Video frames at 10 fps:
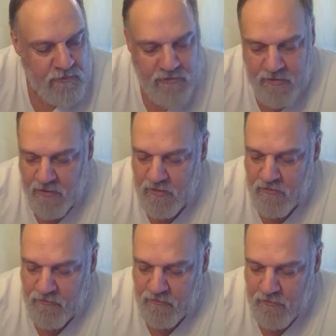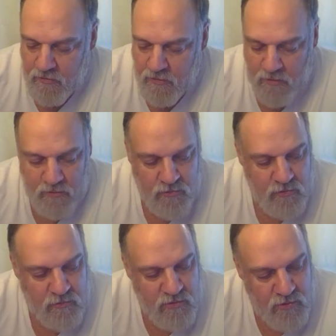These you
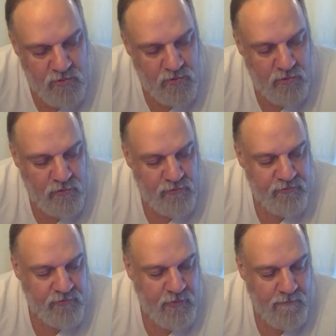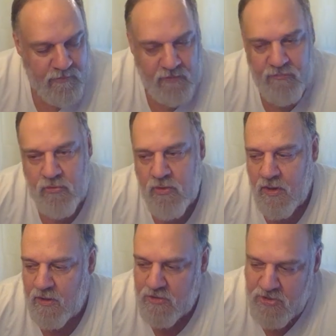use if you
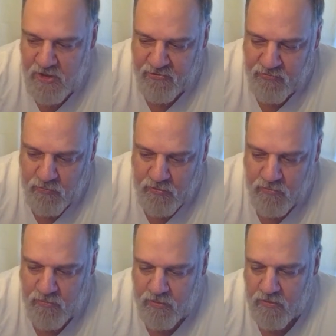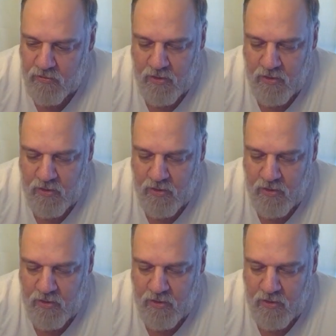got a chest wound,